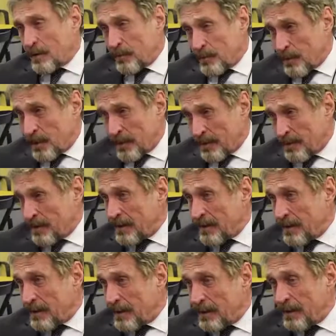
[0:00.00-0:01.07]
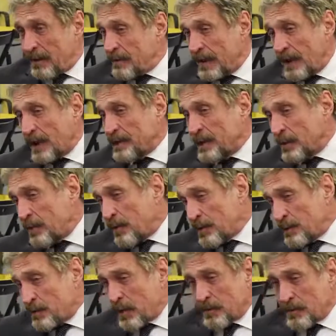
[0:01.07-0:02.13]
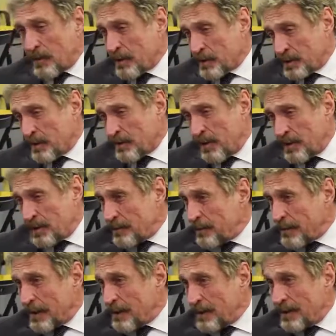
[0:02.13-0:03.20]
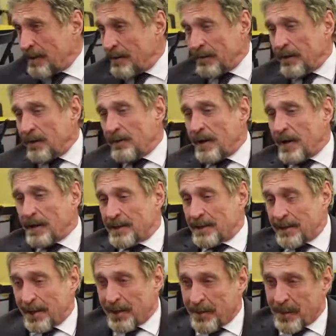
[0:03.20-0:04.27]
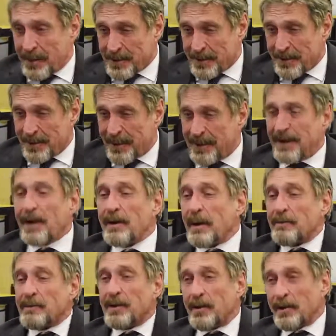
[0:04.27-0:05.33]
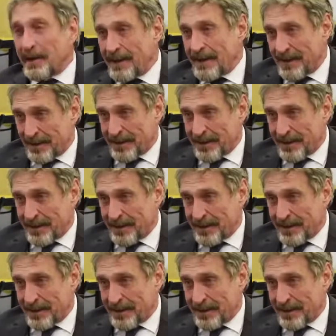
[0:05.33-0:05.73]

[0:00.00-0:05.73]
I could have won. Ask that person what drugs they're on for even asking that question. I'm joking.